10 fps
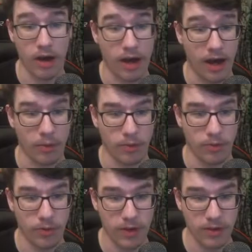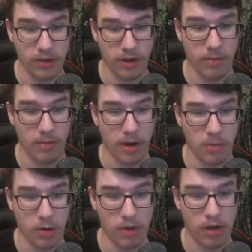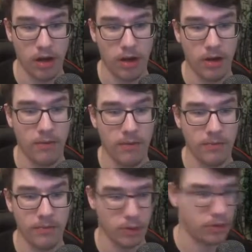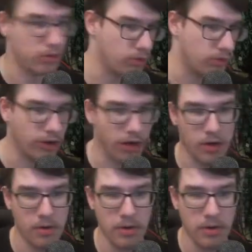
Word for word: I will three-star my Murloc, or two-star.